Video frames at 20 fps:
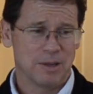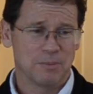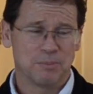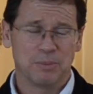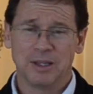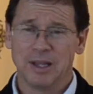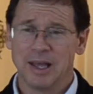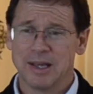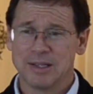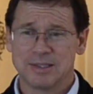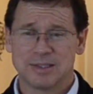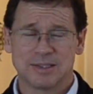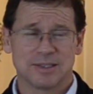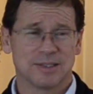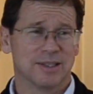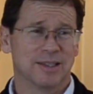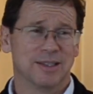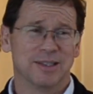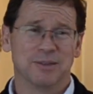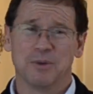plus
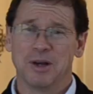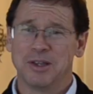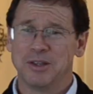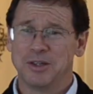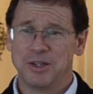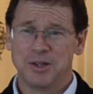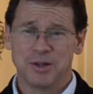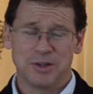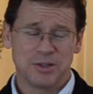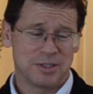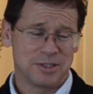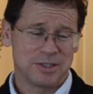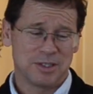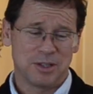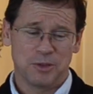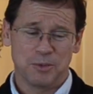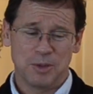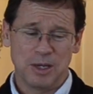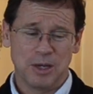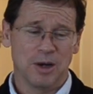whether yours is a
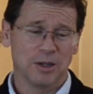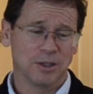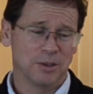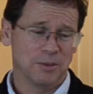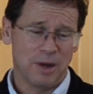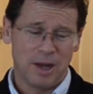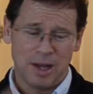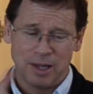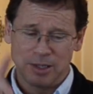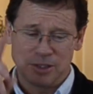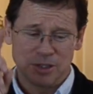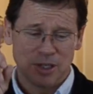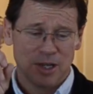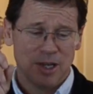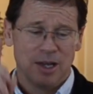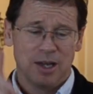3-car garage,